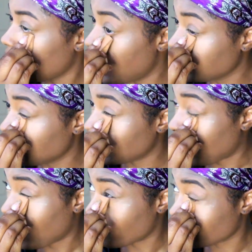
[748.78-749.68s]
and then
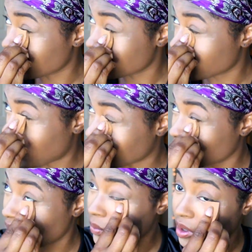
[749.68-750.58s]
i have i have
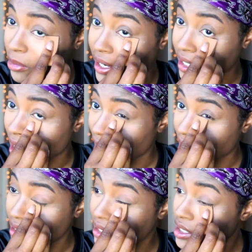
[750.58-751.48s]
to be at work by
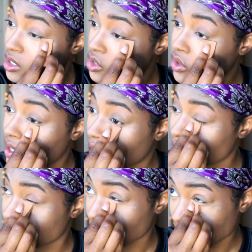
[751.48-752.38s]
9 so then
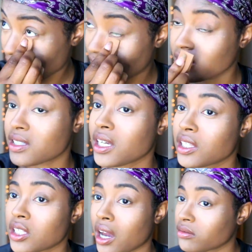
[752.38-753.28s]
after that i have to
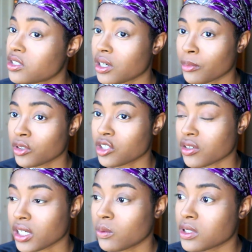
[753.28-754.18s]
take i have to jump on the
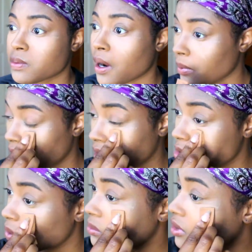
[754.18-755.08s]
train which is probably like
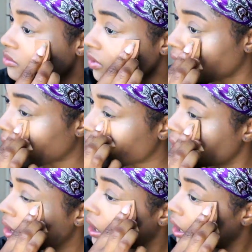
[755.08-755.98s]
a 20 minute
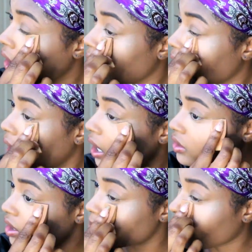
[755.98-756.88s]
ride
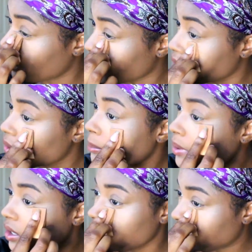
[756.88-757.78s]
and then i'm at work
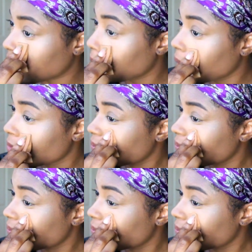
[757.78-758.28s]
but like